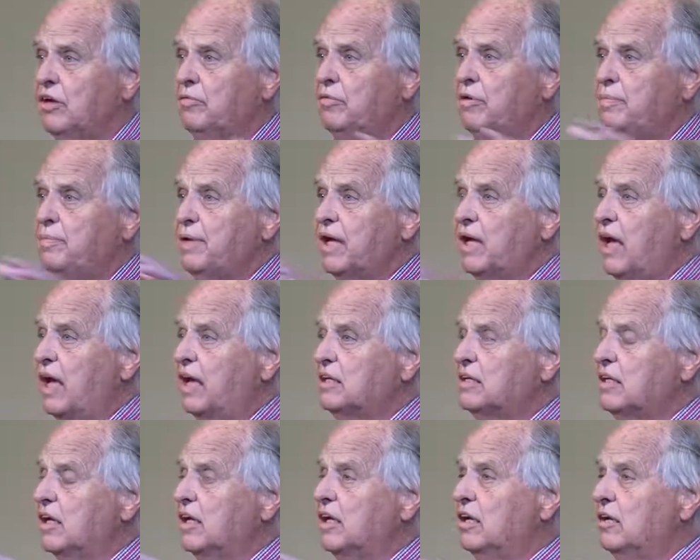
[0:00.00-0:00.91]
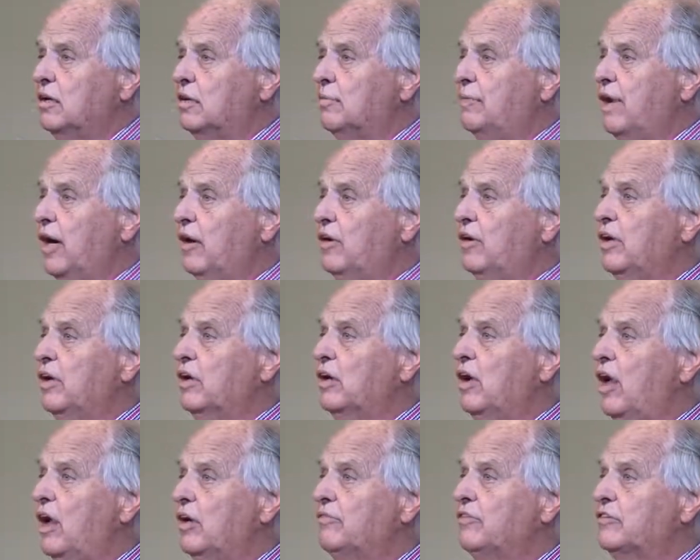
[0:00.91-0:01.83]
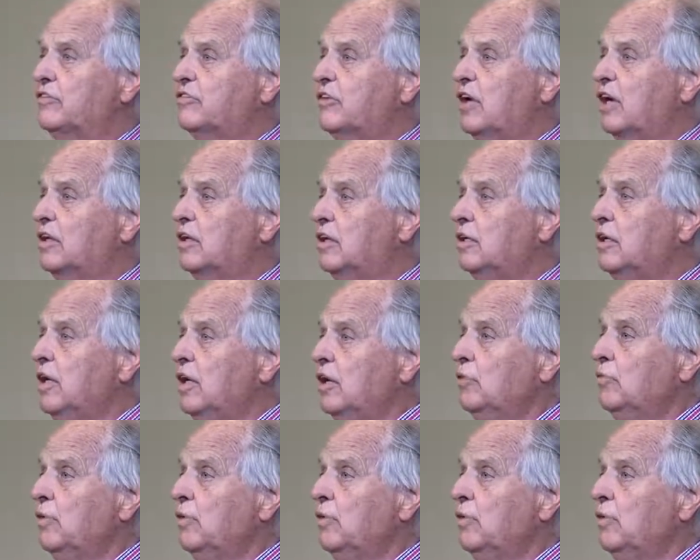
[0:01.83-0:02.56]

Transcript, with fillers: We began to intermarry, and all of a sudden,